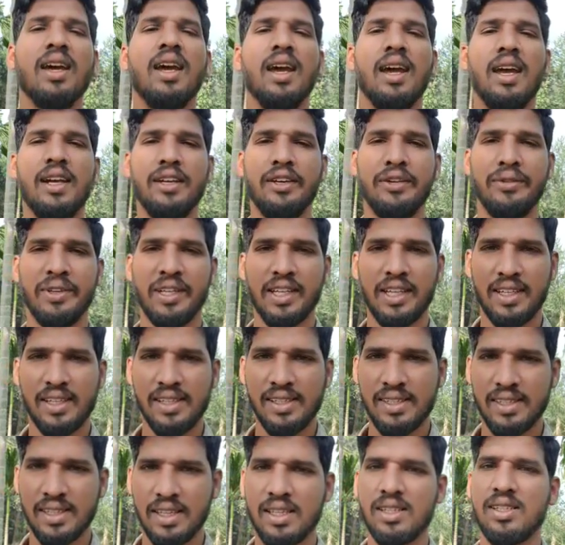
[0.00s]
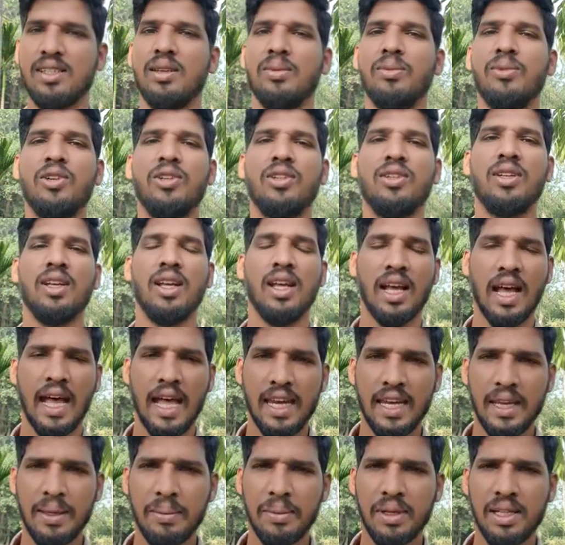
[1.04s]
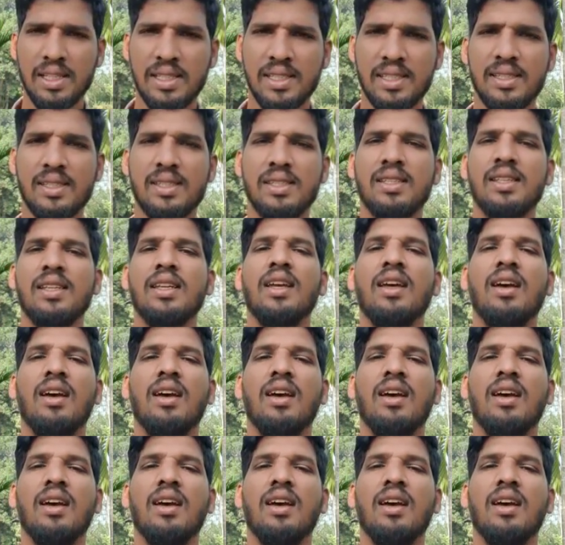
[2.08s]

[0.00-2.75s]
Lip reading: and we have discussed about animals